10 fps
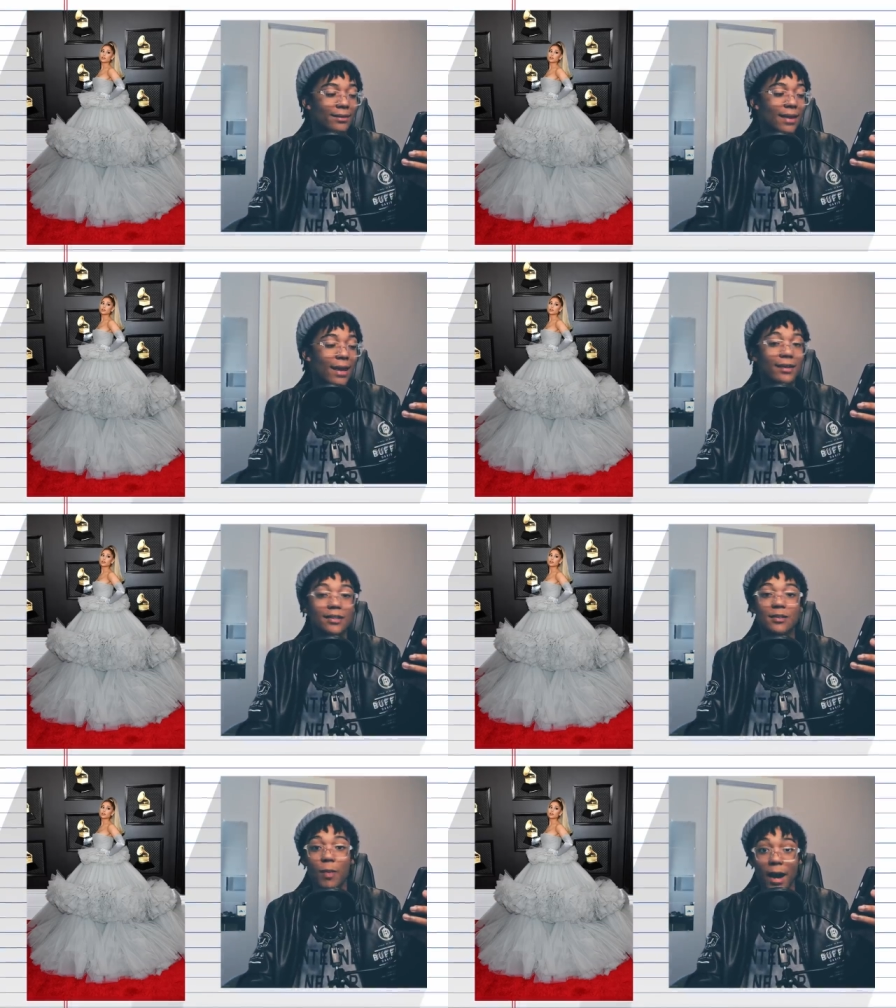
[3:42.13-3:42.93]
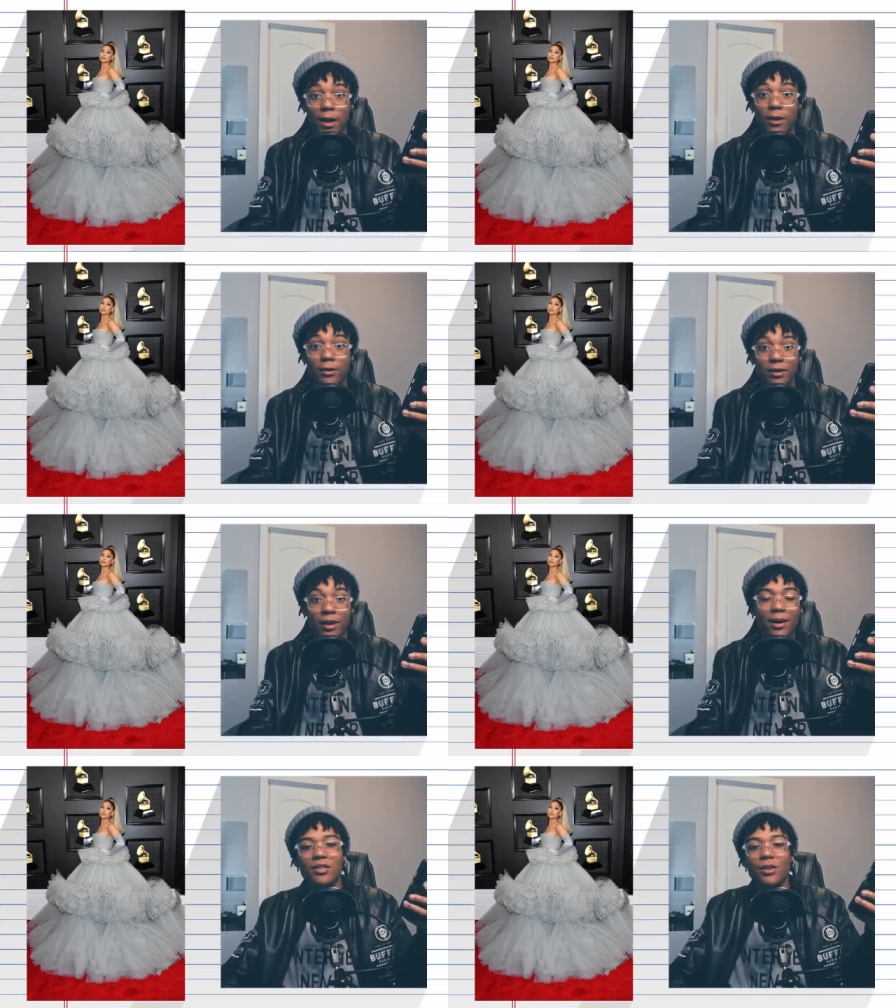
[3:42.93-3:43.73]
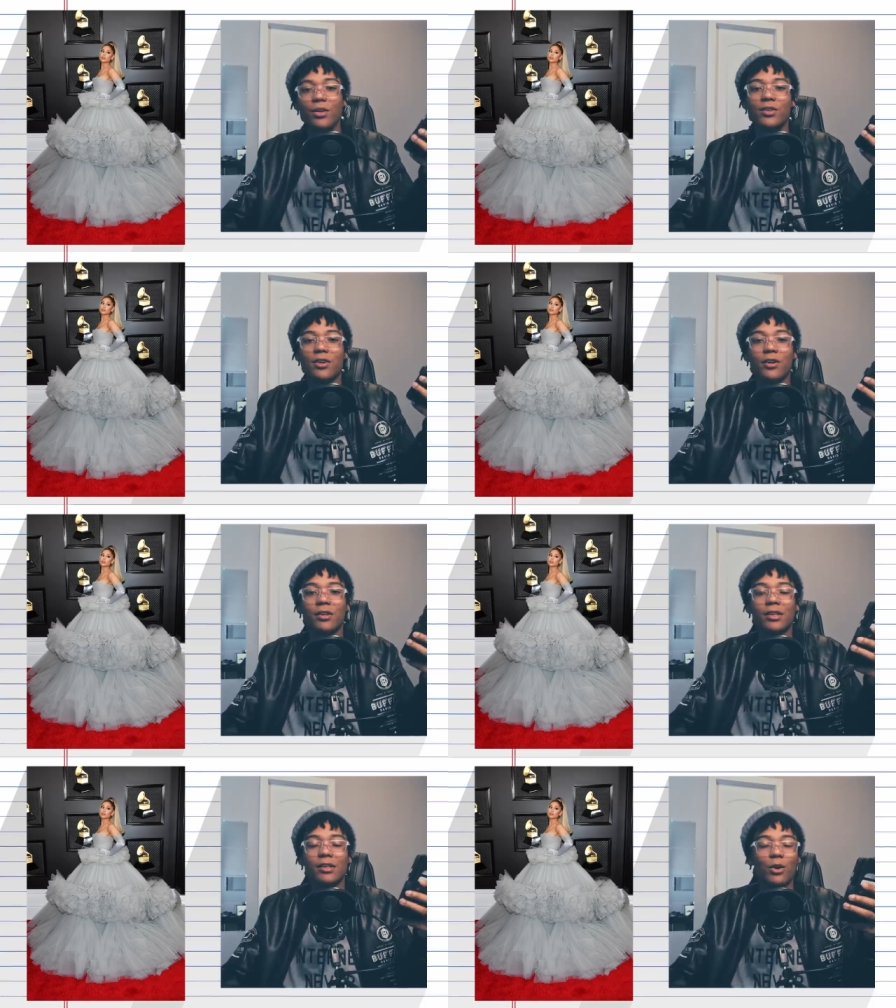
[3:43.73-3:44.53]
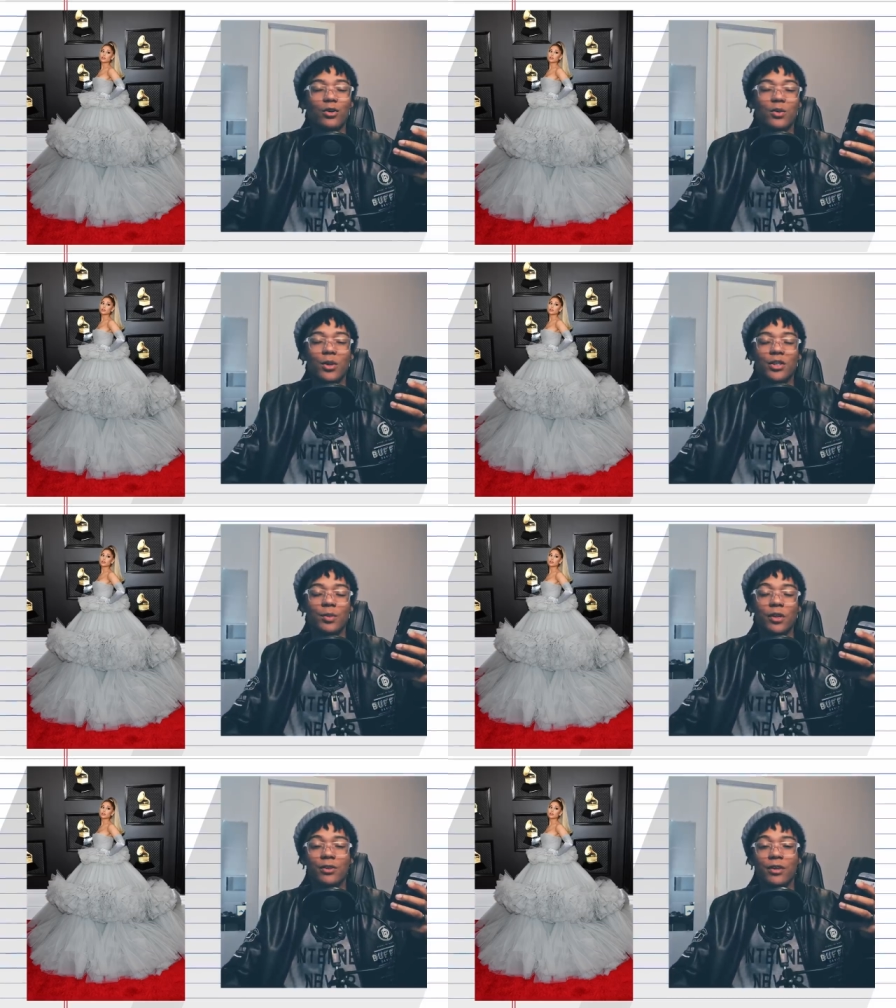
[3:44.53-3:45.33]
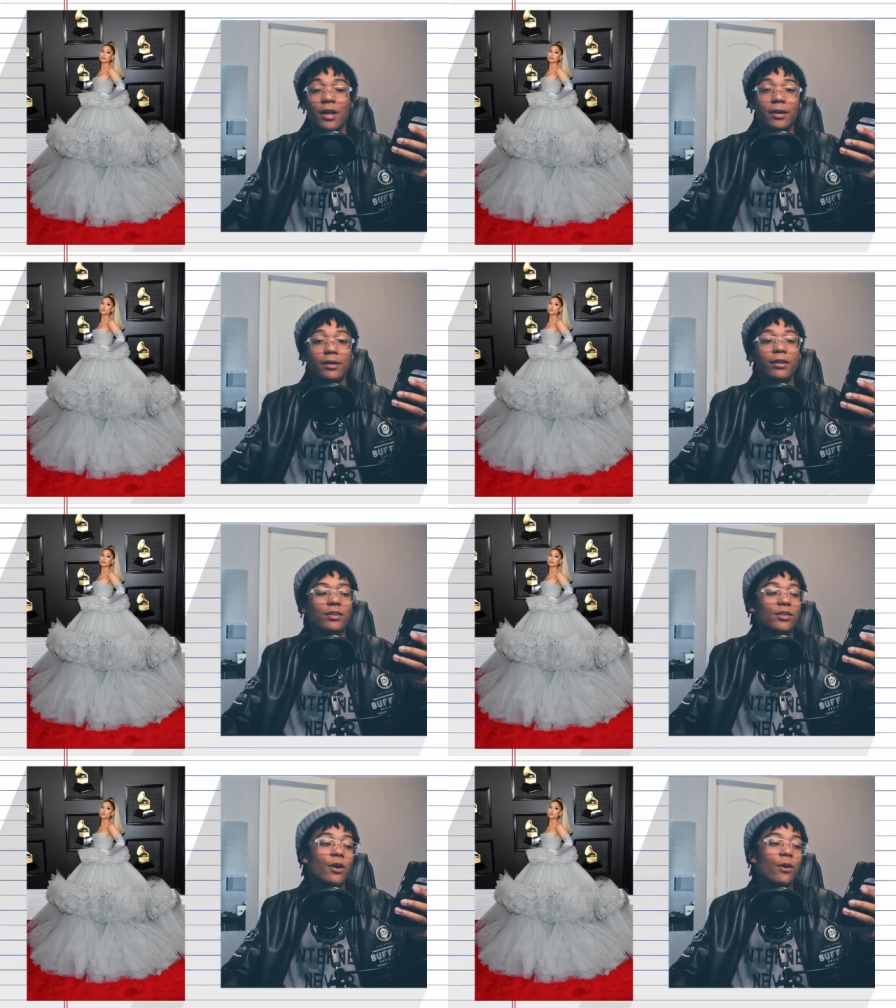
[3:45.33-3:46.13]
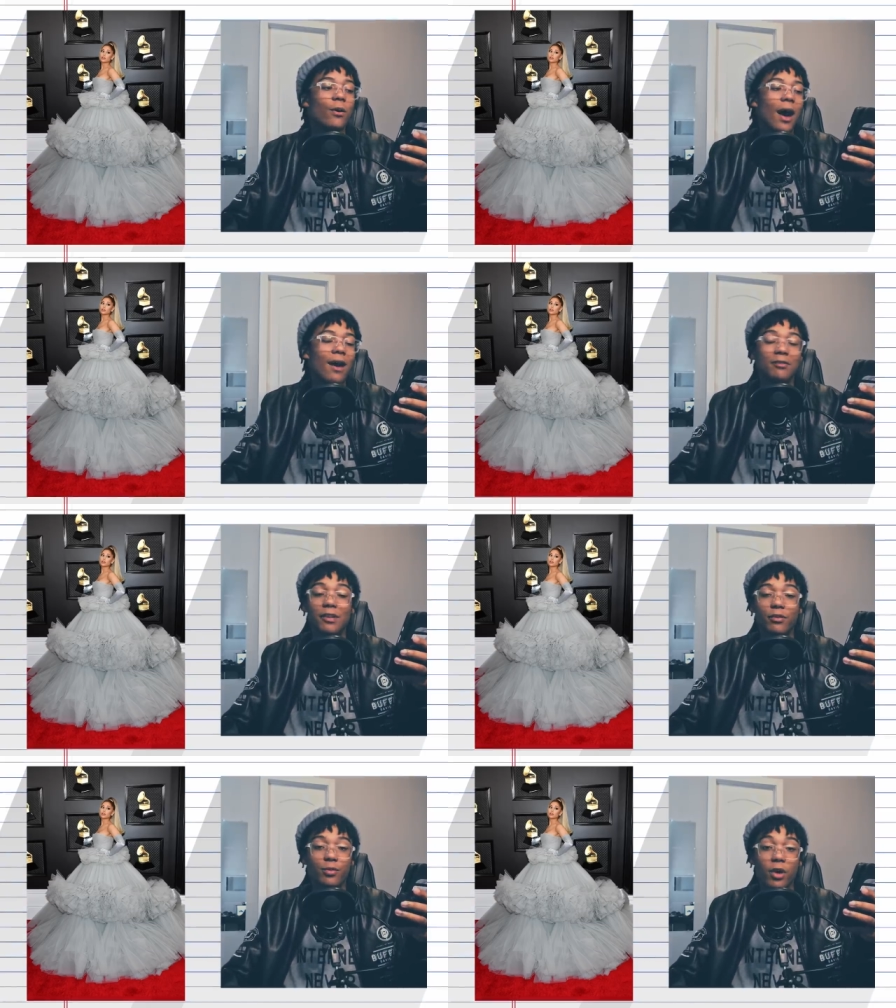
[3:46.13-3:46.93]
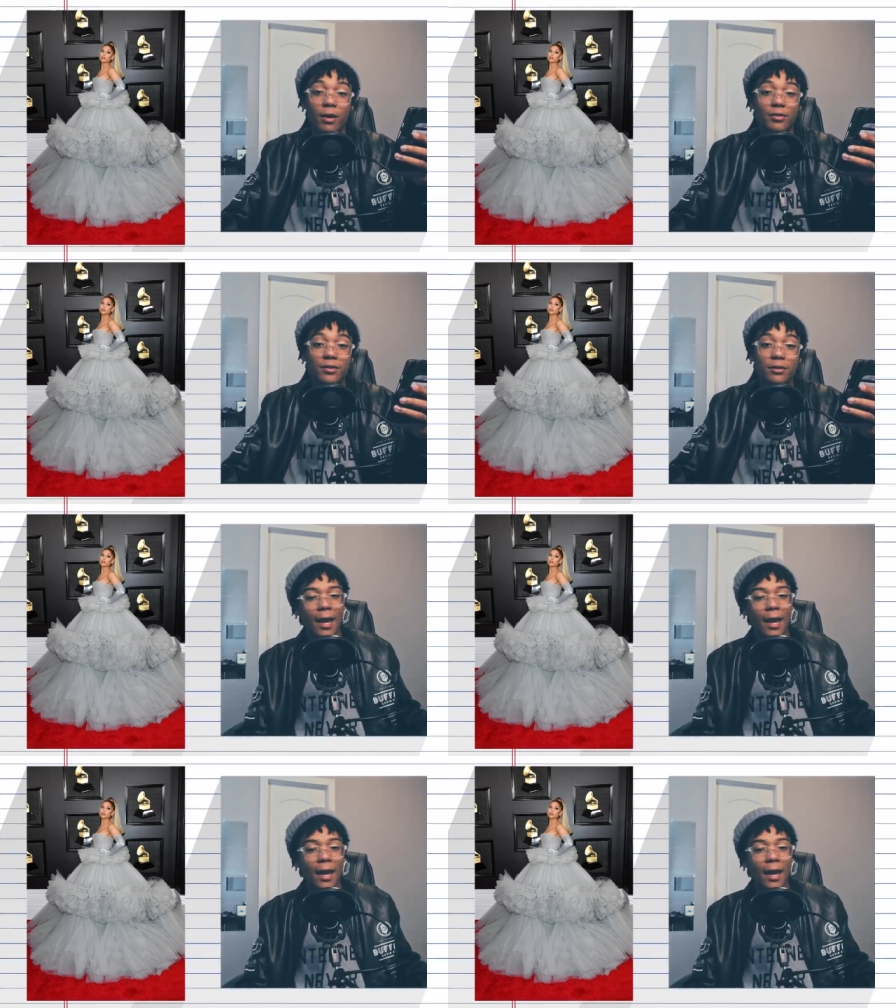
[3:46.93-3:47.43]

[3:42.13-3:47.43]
that expired. She still looks good in it though. She wears it better than I could, so I have to give her props.